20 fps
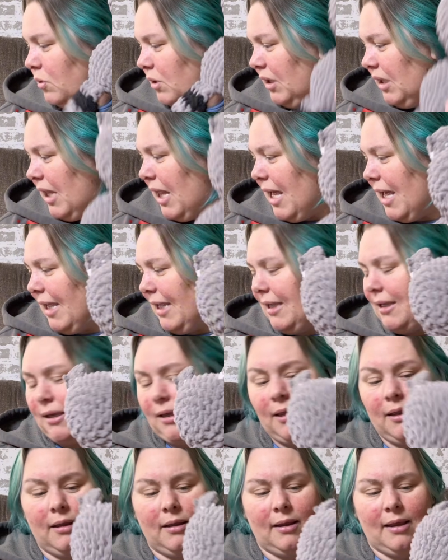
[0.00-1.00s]

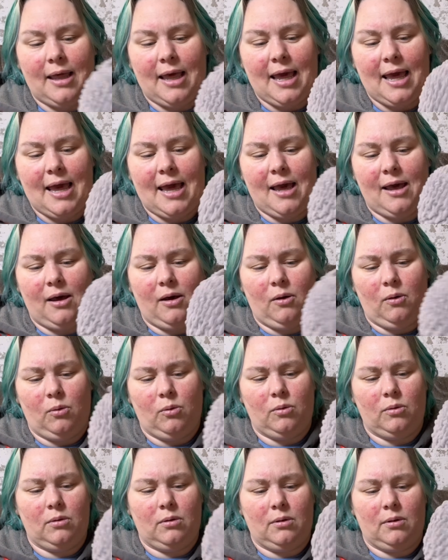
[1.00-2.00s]
like
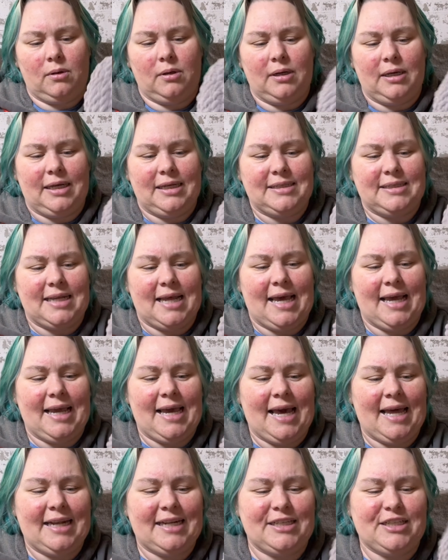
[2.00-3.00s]
how, because I
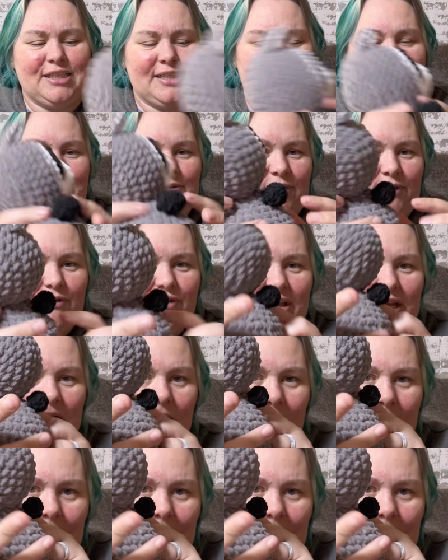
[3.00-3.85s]
kind of just have to figure